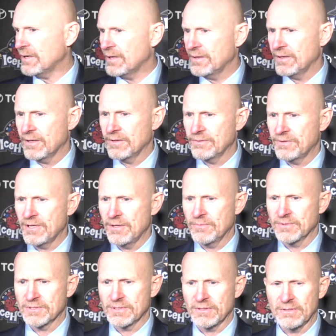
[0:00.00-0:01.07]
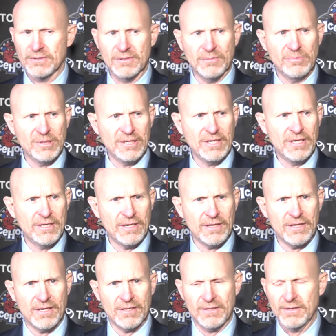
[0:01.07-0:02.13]
The other team was a little depleted. I
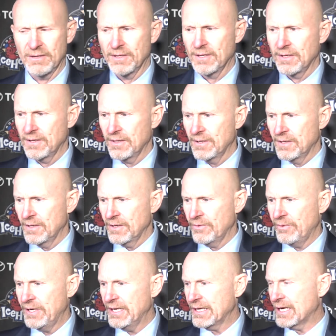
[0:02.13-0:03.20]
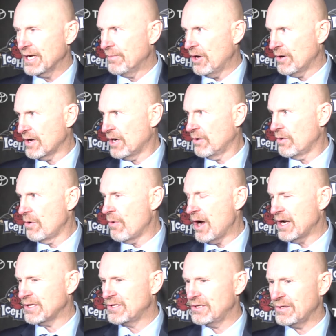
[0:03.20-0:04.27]
thought we didn't come out how we
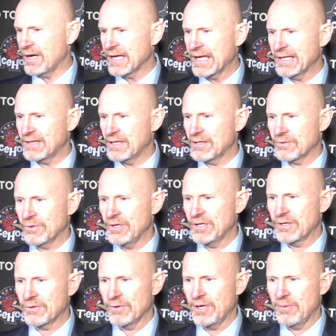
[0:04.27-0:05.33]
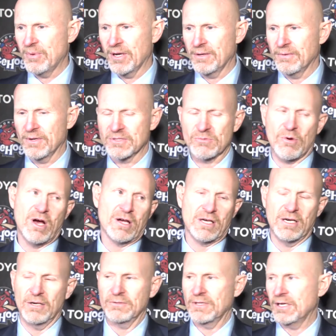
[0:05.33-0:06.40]
wanted to. I get the 3-3, but I was
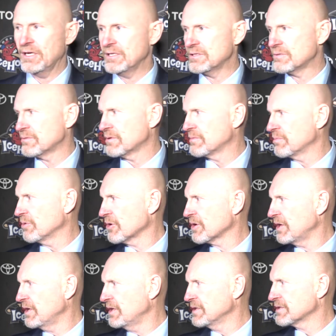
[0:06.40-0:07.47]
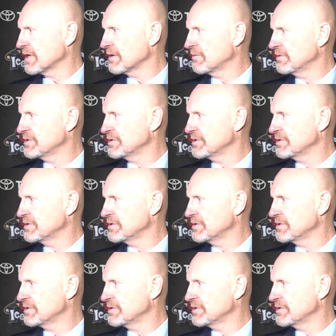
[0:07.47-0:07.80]
walking out the ice with Rookie, and he's like,